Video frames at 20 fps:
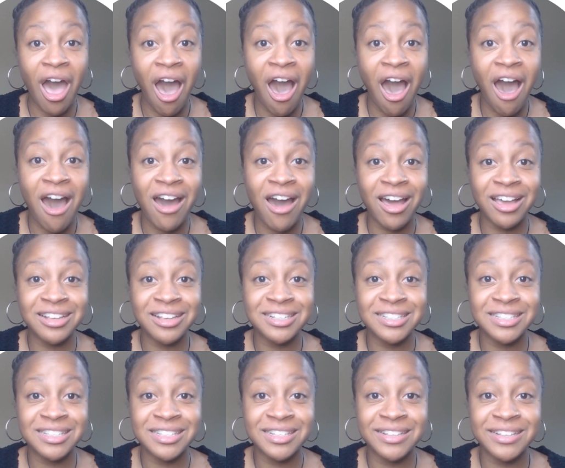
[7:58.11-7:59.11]

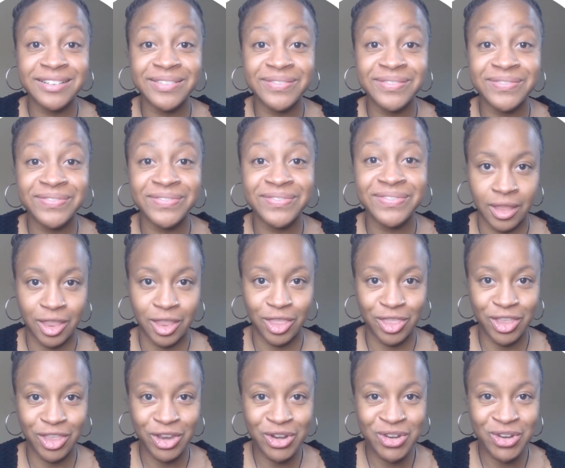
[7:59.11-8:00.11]
ox.
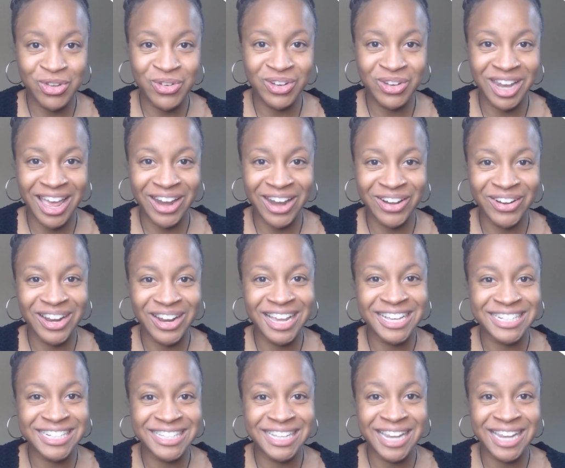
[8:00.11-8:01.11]
The new letter
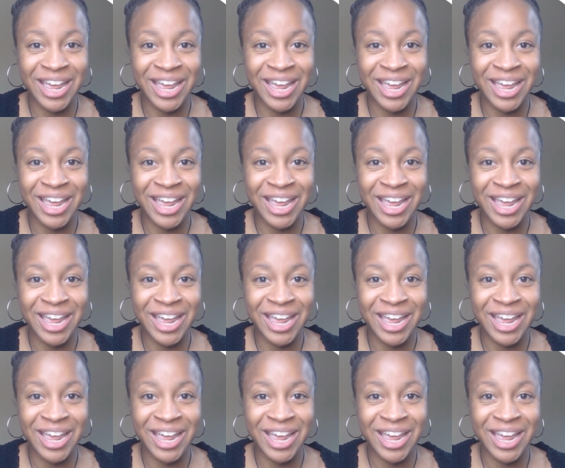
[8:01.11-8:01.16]
is the